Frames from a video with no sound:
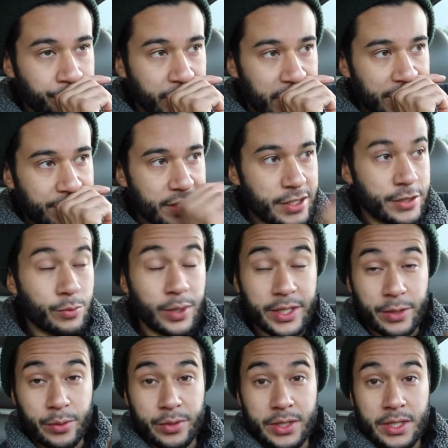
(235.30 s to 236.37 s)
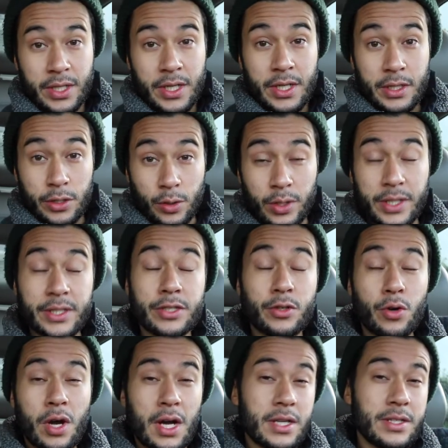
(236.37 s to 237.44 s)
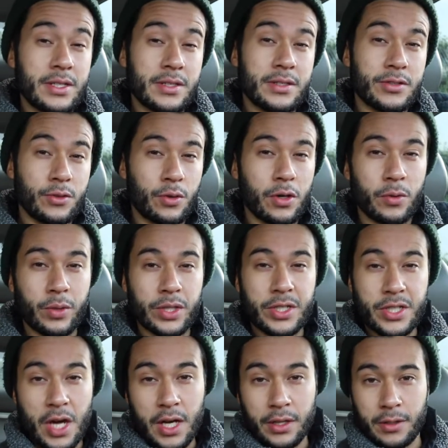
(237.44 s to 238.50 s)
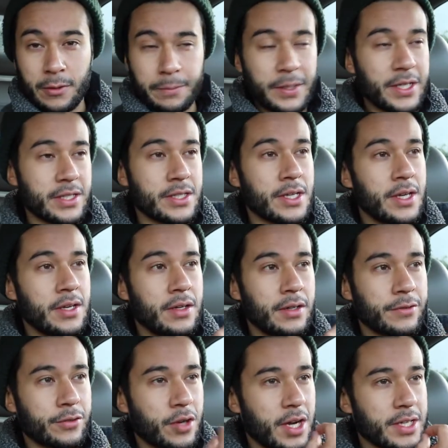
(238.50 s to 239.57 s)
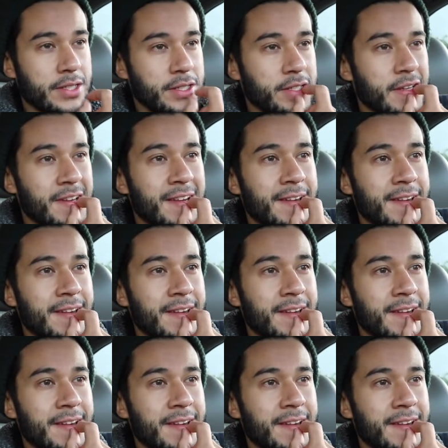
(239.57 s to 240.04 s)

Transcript: and this is when he was doing his crosses tour with Shaun Lopez of crosses,